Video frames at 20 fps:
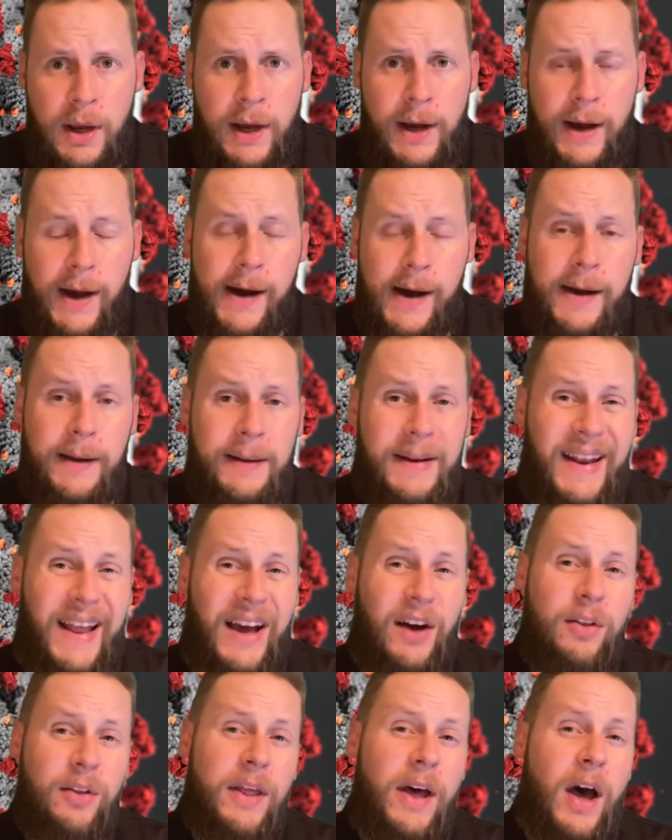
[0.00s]

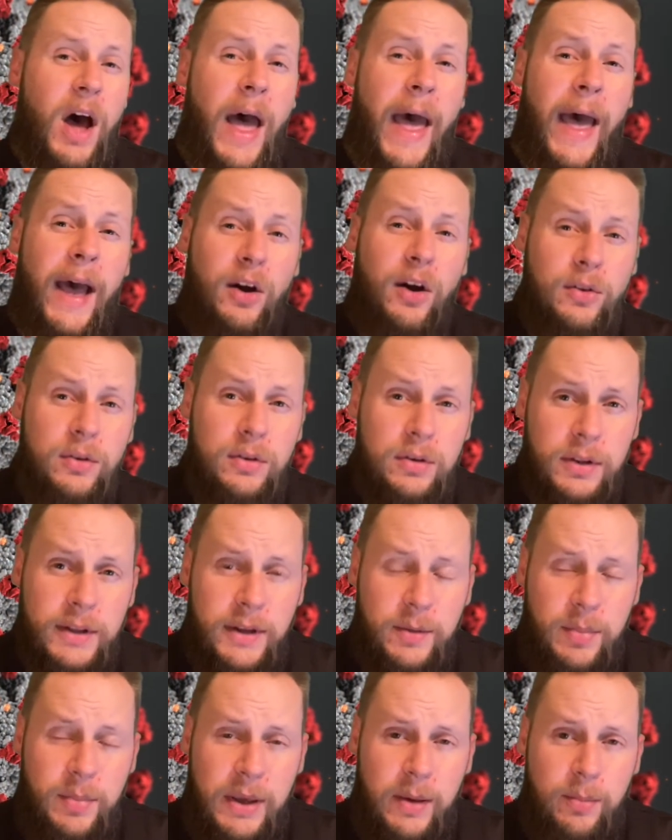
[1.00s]
Now, the
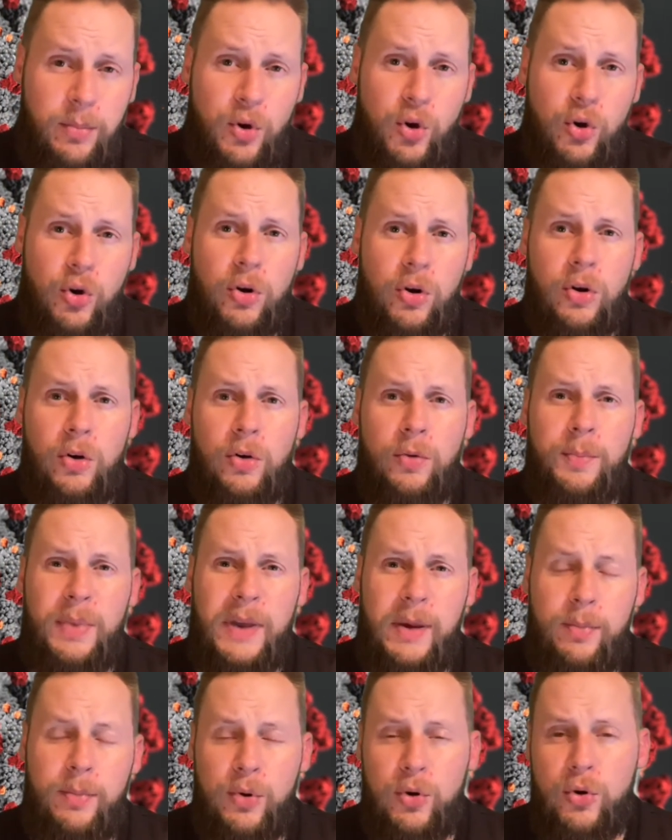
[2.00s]
elderly people or
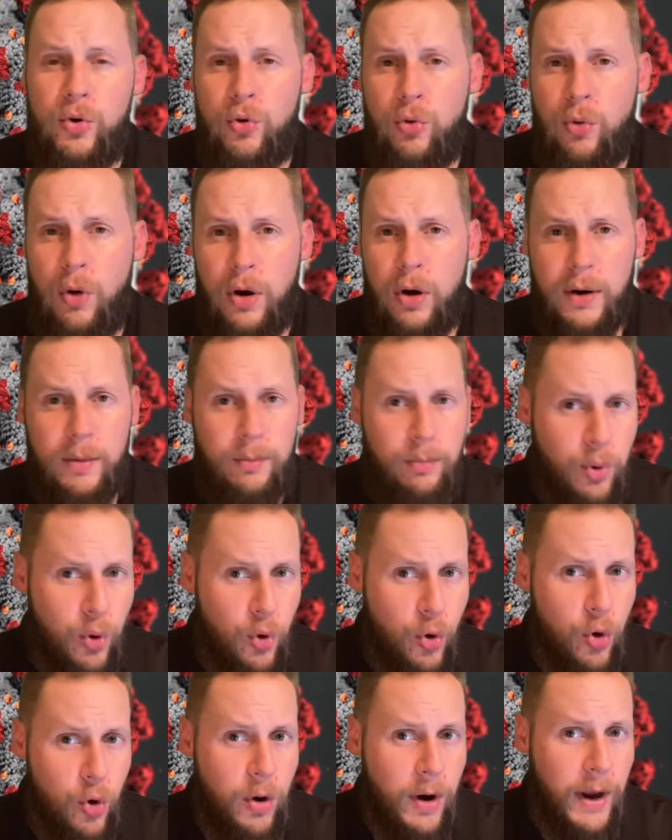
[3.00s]
people who are in
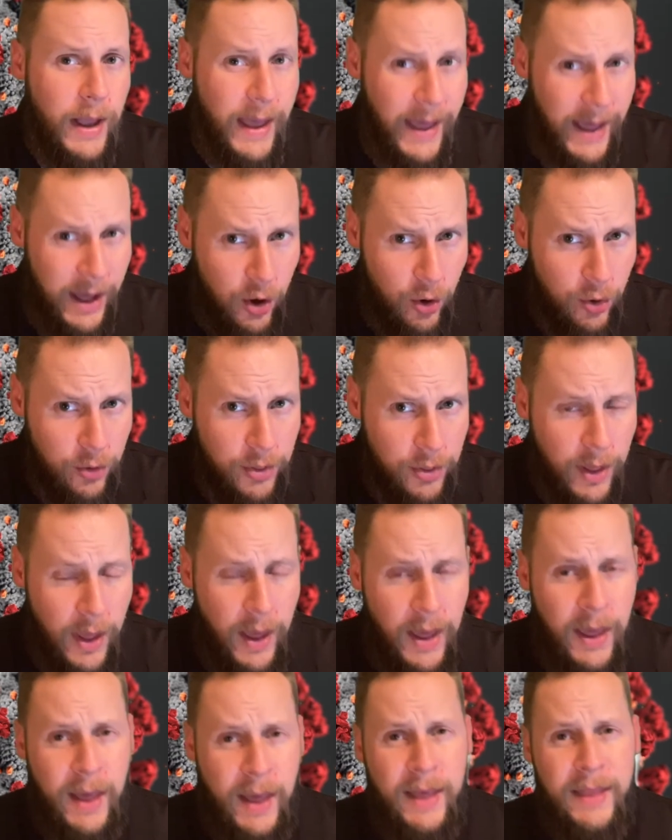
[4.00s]
poor health,
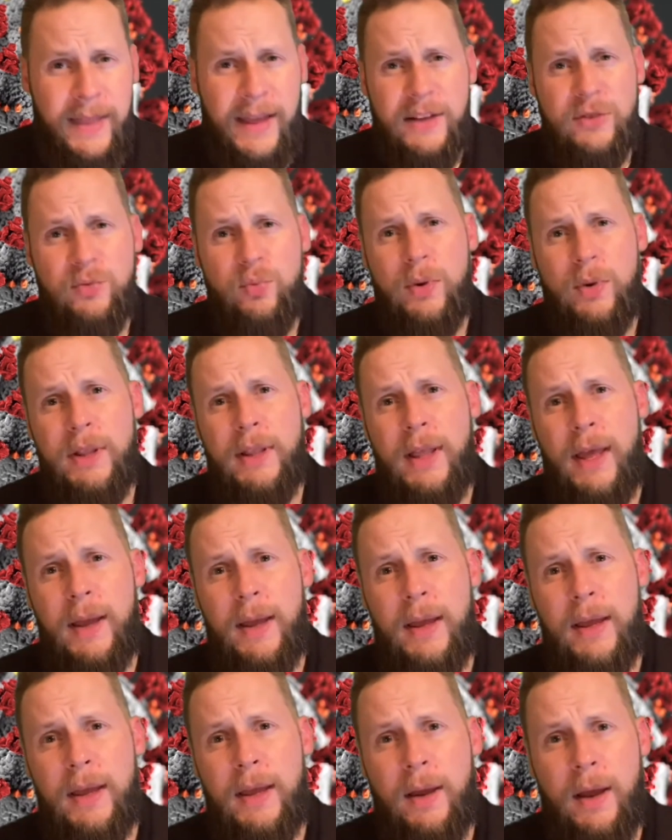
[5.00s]
that's when
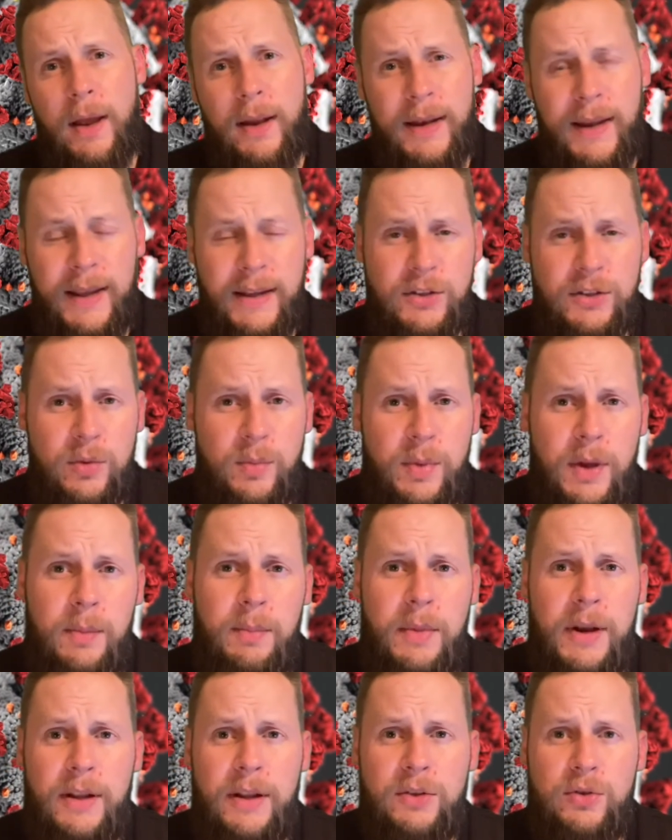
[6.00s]
they need to be
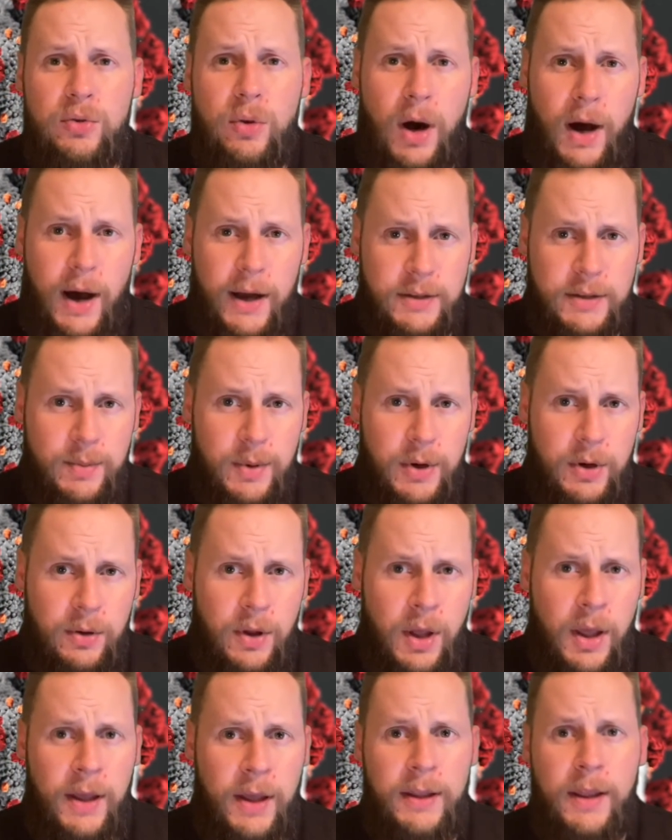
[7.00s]
admitted to a hospital.
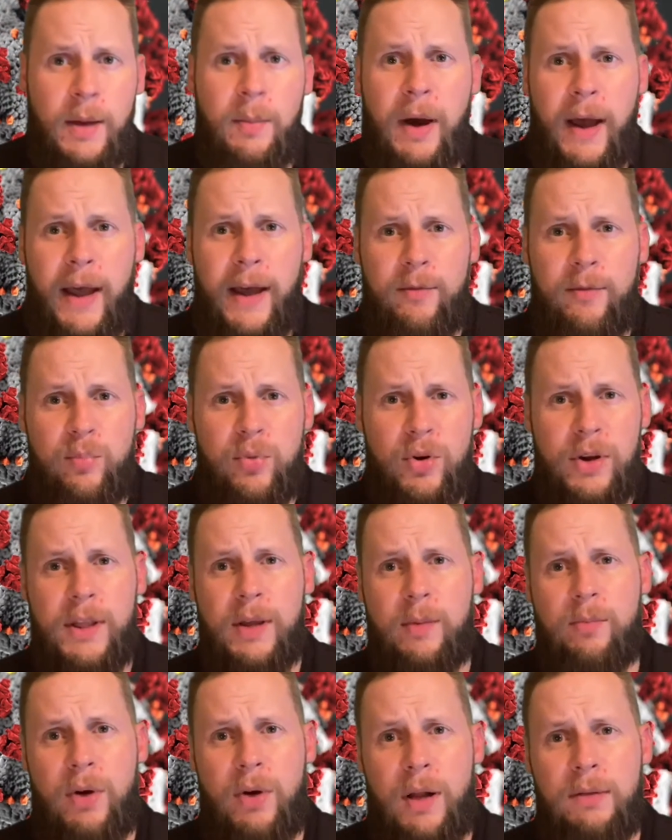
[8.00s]
They might have
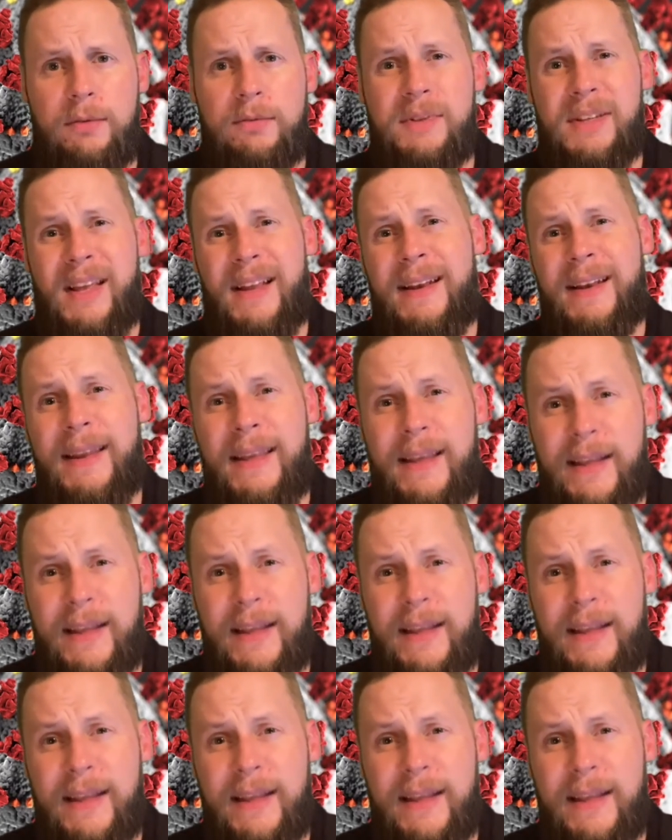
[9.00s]
breathing problems and need